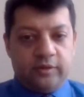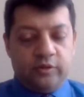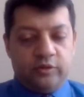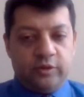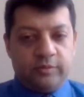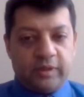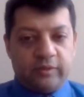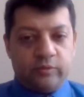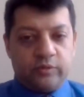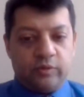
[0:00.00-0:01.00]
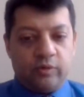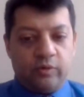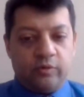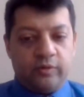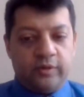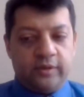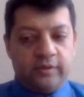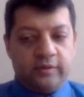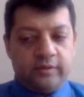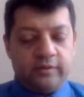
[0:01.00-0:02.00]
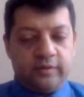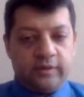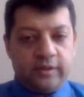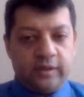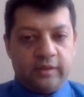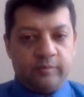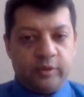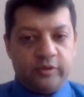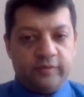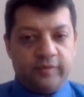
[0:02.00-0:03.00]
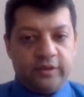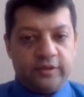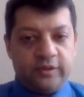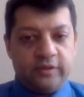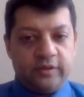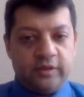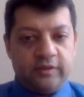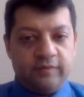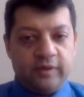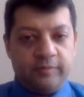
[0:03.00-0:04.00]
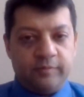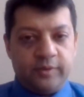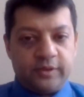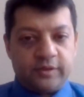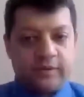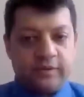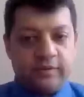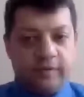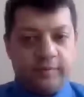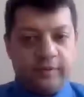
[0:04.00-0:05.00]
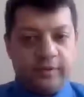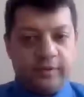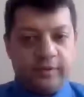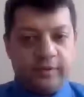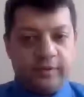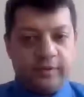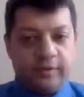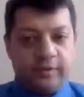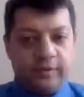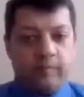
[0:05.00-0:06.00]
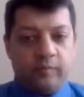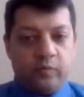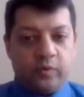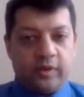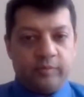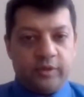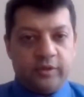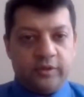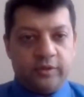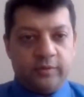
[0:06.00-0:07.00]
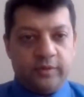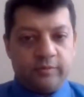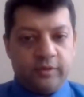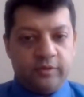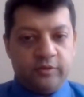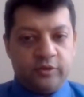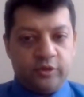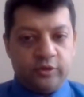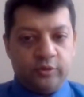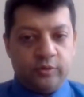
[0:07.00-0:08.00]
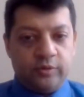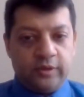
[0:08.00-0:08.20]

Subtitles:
YouTube channels on motivation and development, personal development. What I'm going to do is I'm going to do two